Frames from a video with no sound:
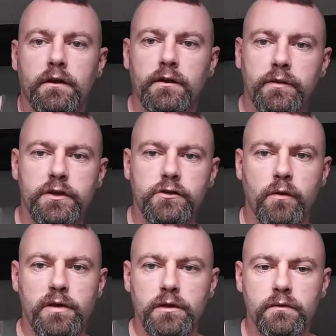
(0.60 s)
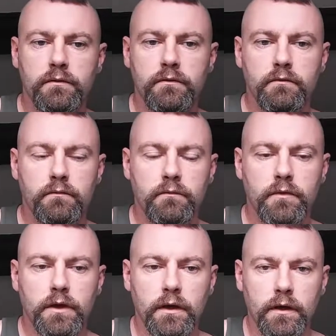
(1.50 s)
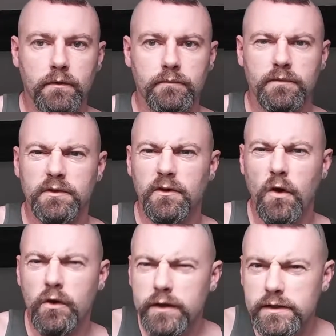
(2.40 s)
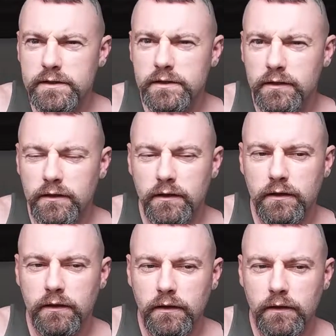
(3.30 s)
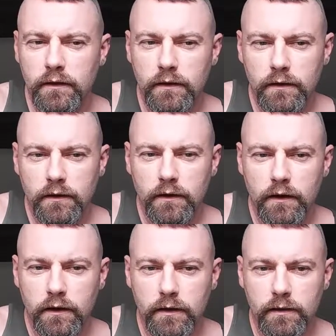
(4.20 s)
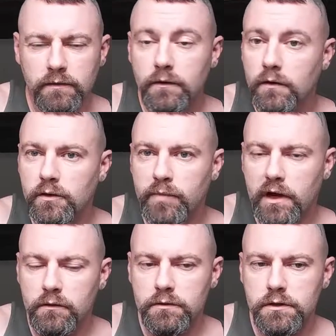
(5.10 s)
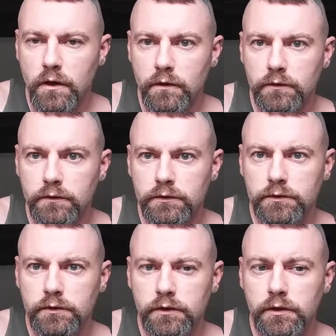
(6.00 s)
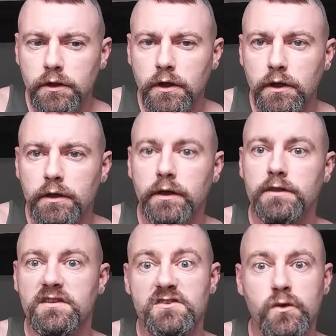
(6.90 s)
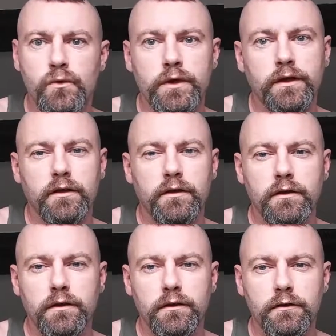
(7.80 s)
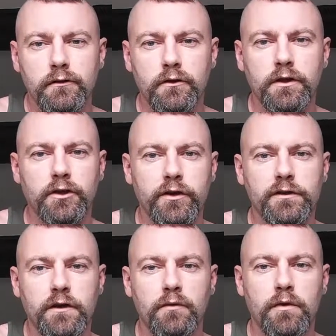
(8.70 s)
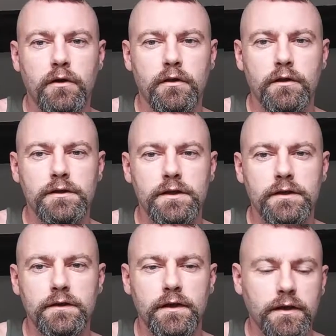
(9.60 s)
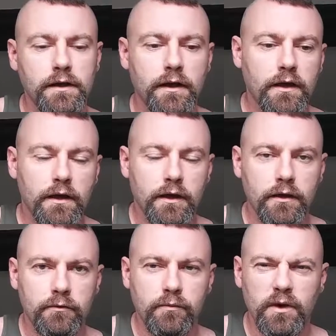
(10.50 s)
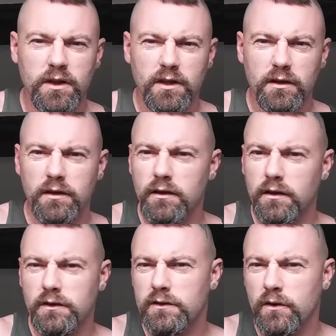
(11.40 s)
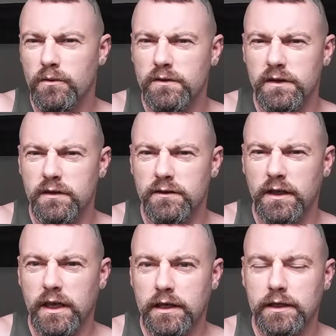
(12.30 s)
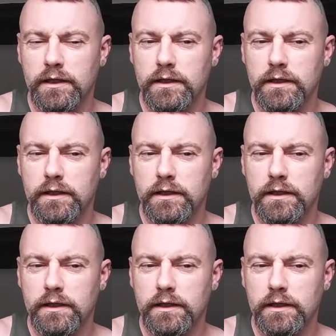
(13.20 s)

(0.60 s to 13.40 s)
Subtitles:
another wee jobby, Corries. It's called The Barrel Song. It's a story, so the lyrics are worth listening to. It was one that I used to always hear as a kid.